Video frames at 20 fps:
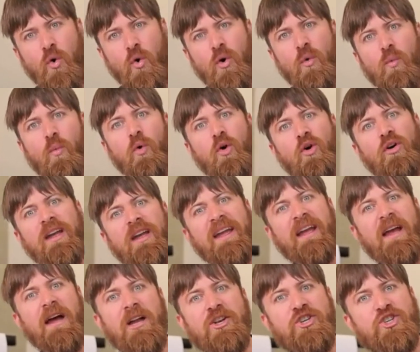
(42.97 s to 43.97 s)
or
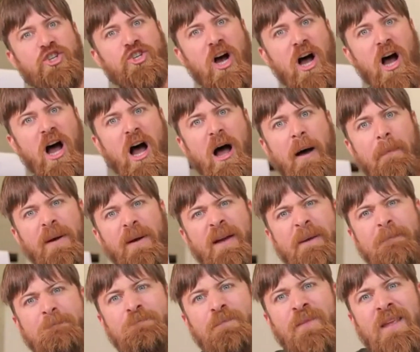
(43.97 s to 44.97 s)
working a job.
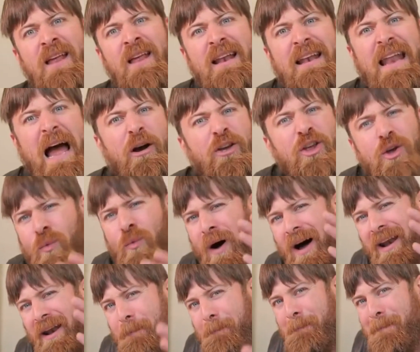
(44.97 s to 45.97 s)
Now, you
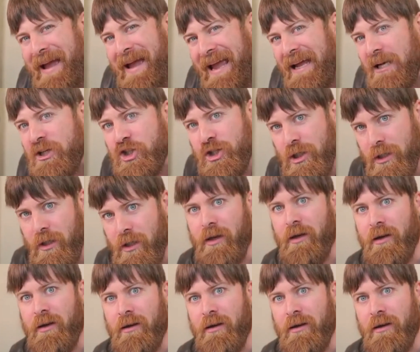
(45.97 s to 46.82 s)
want a mansion.